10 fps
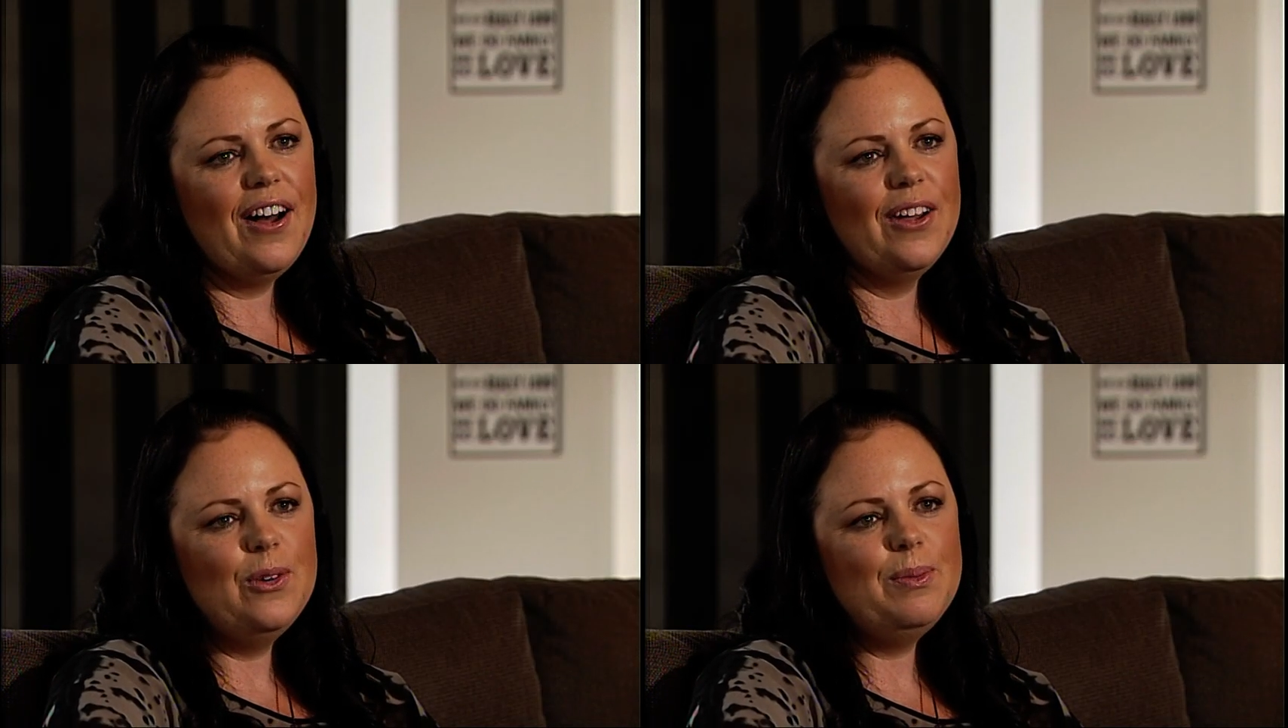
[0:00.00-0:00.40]

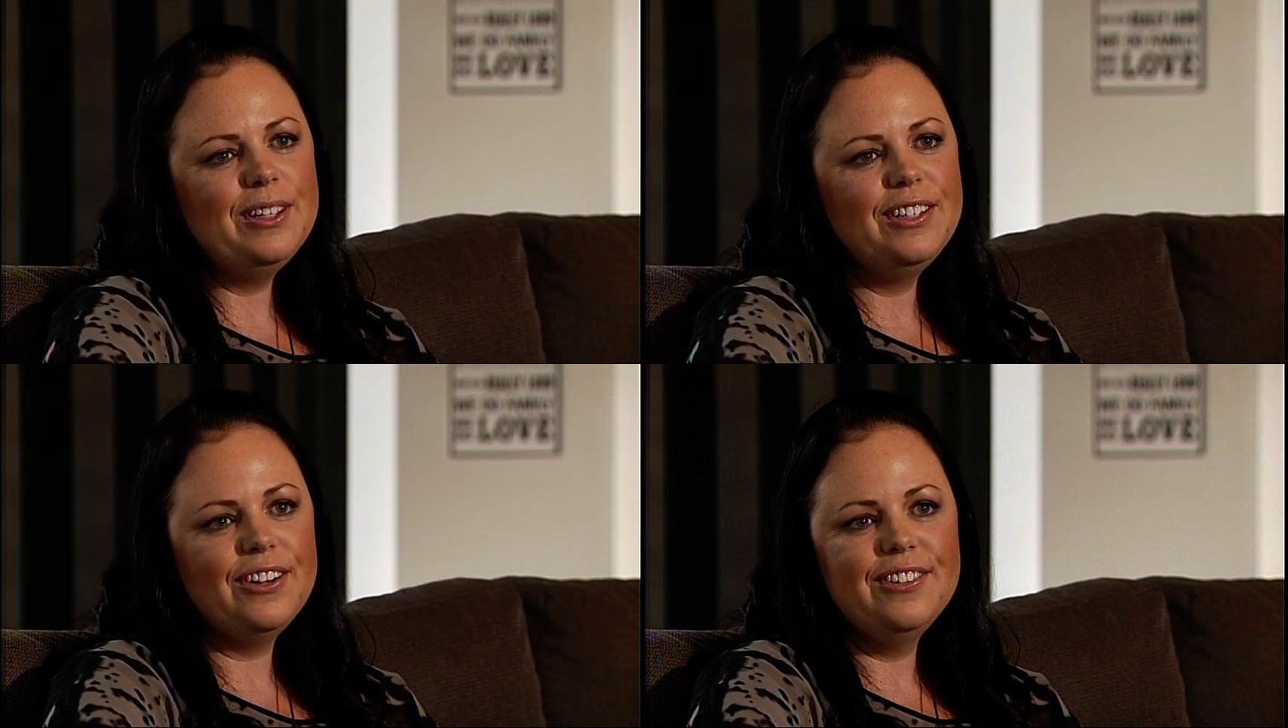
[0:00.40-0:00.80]
I
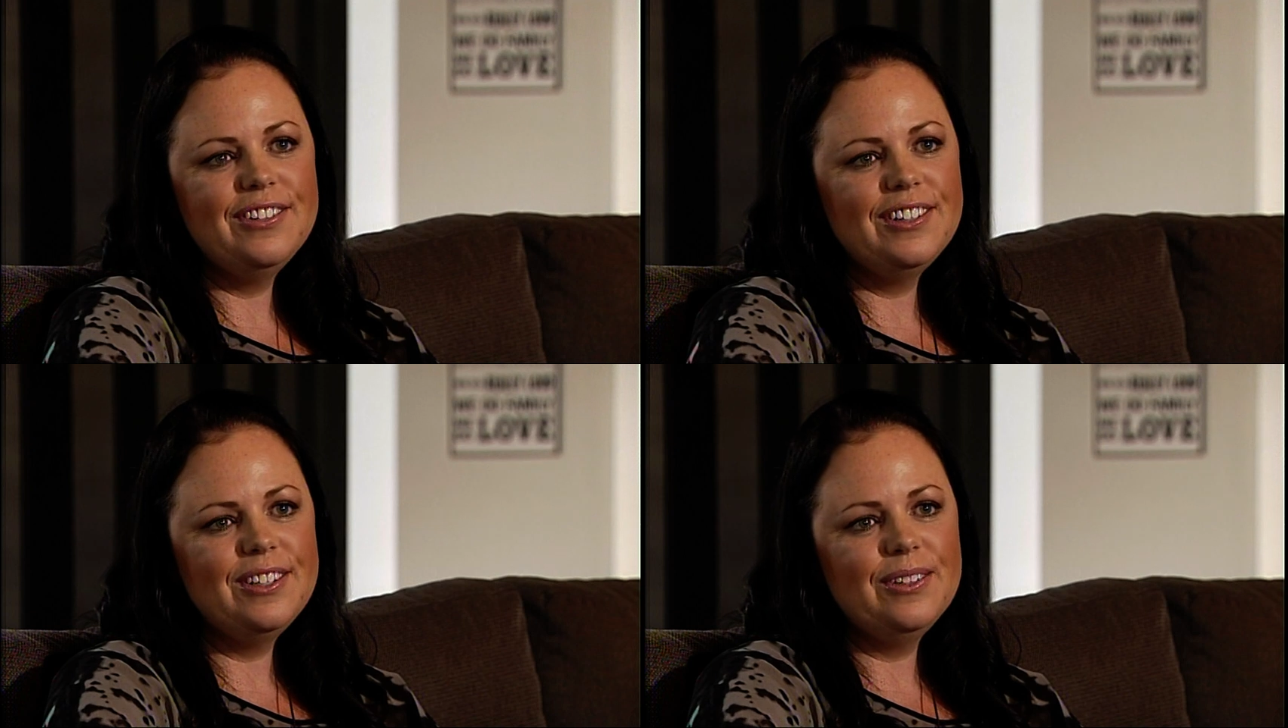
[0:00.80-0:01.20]
almost don't
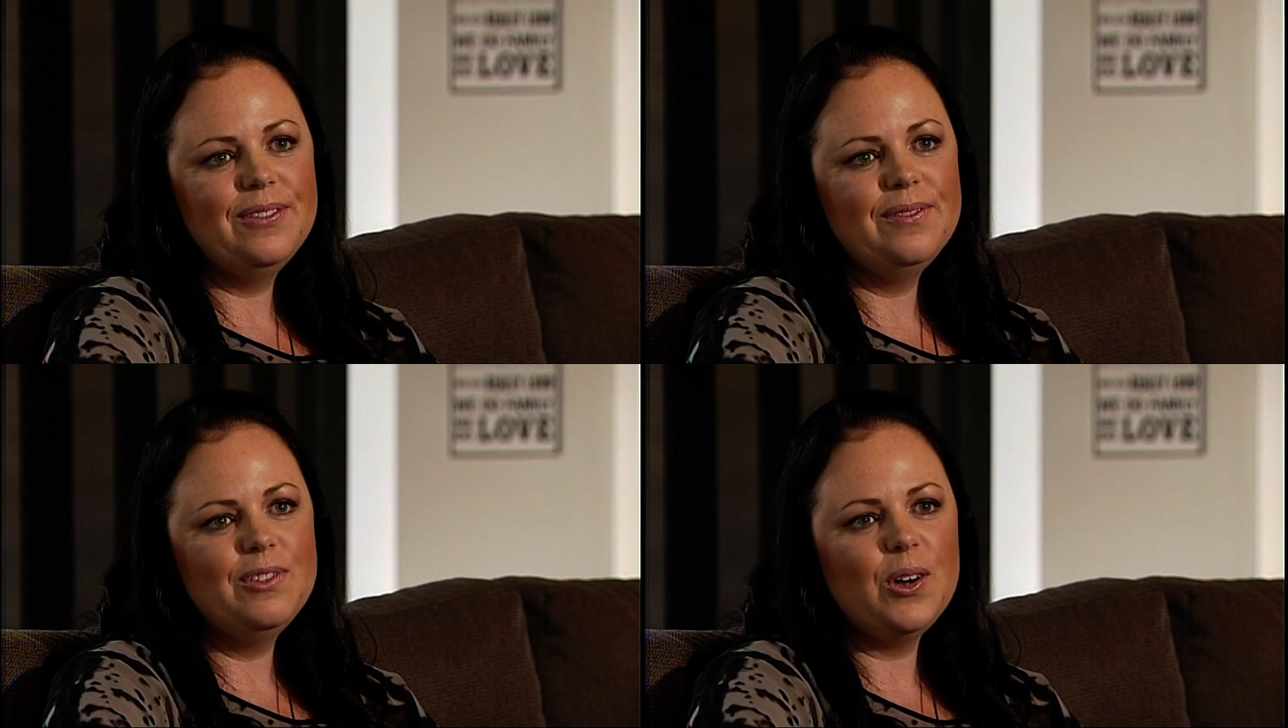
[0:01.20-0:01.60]
sort of
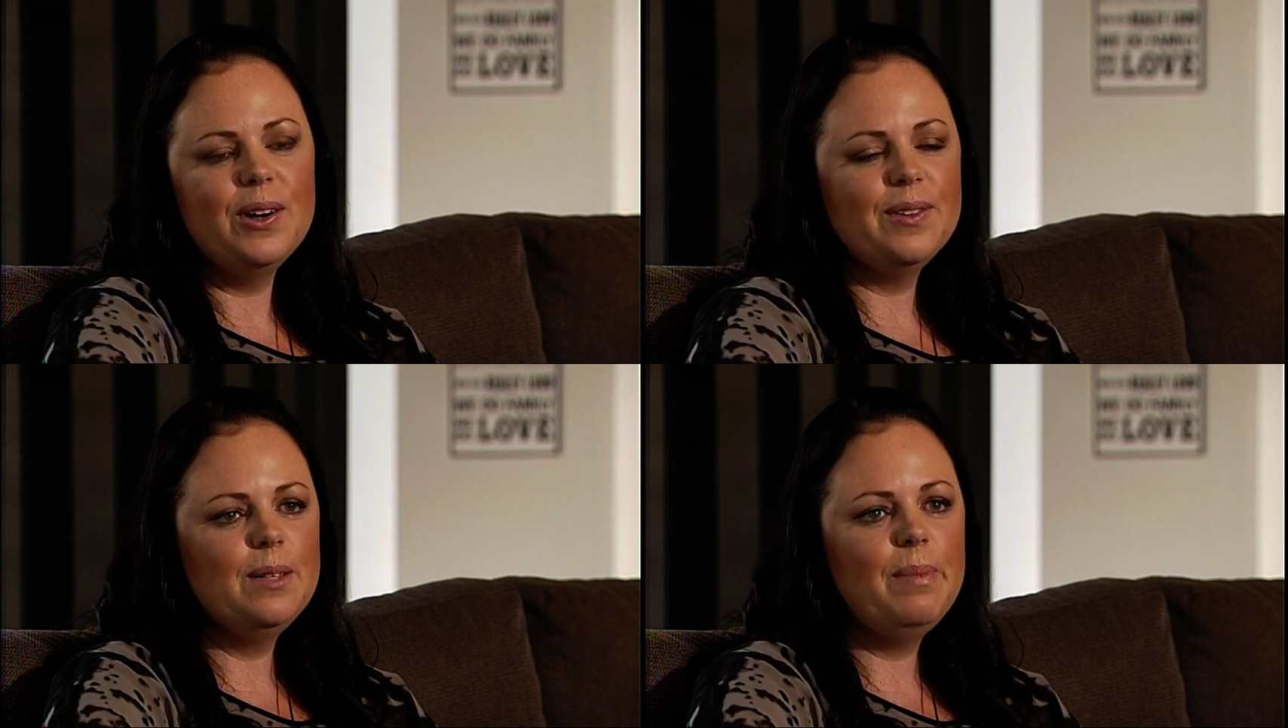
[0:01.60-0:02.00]
try
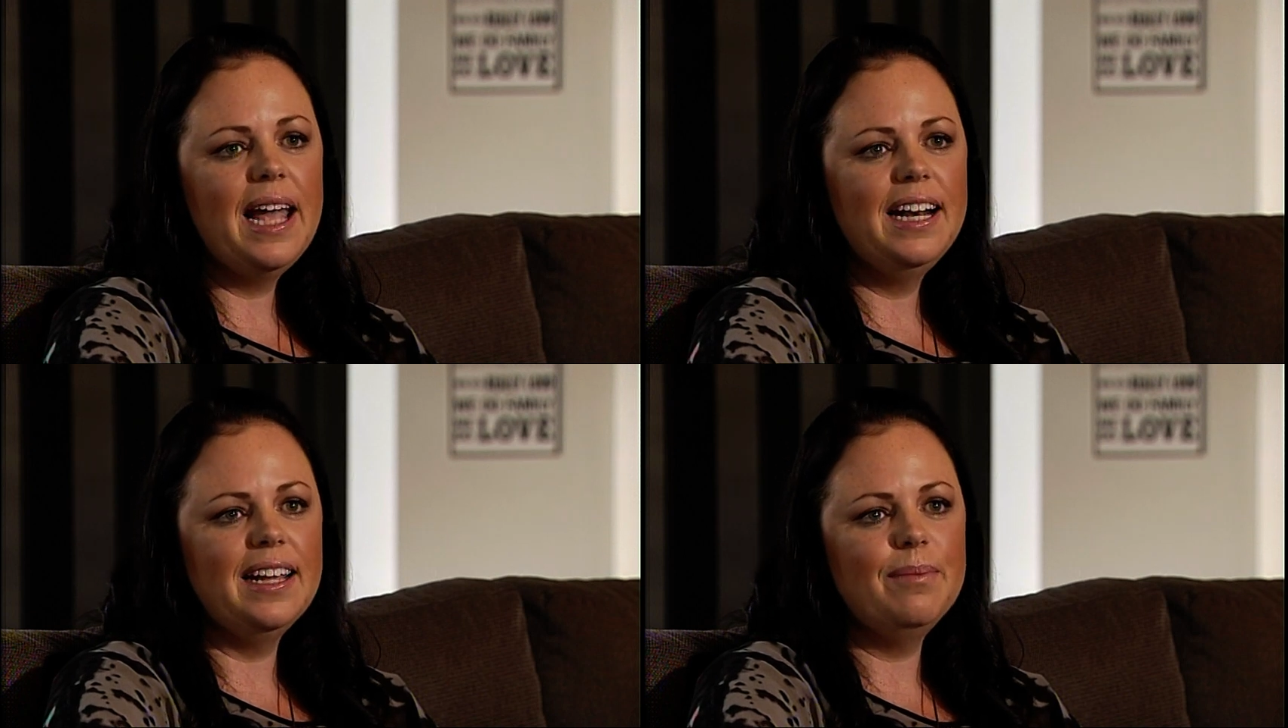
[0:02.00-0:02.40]
to
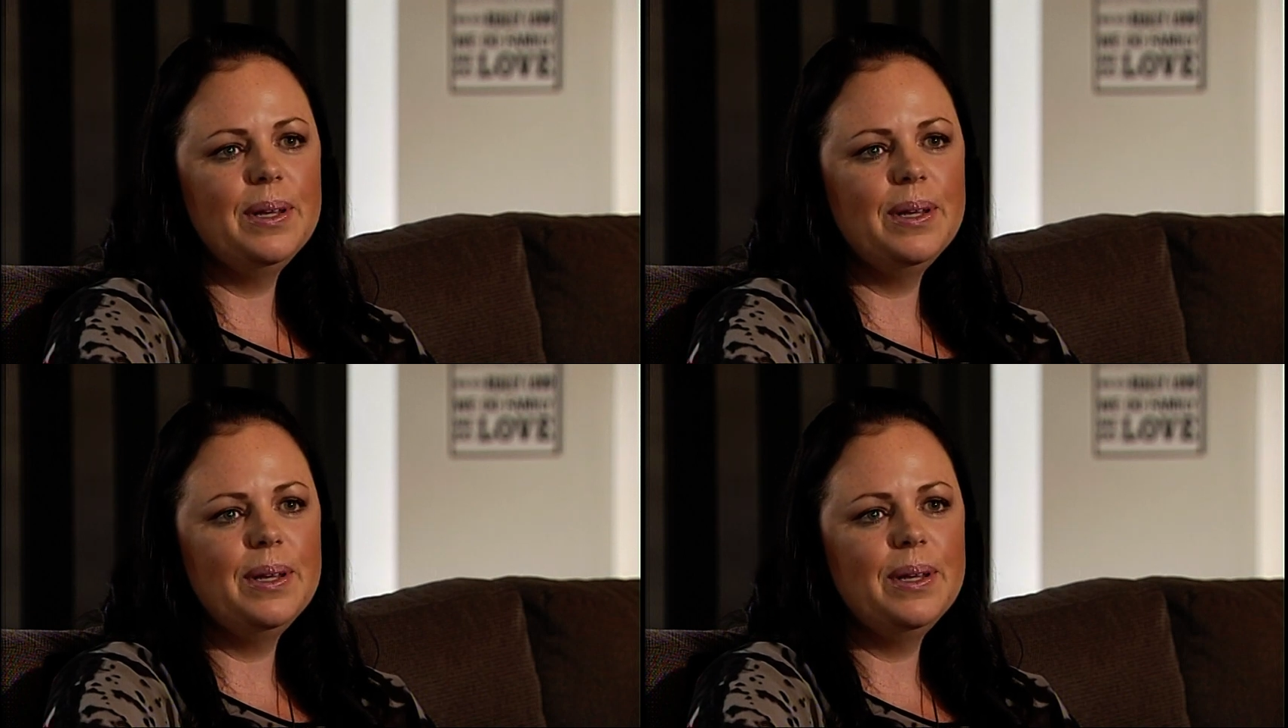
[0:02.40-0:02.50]
explain it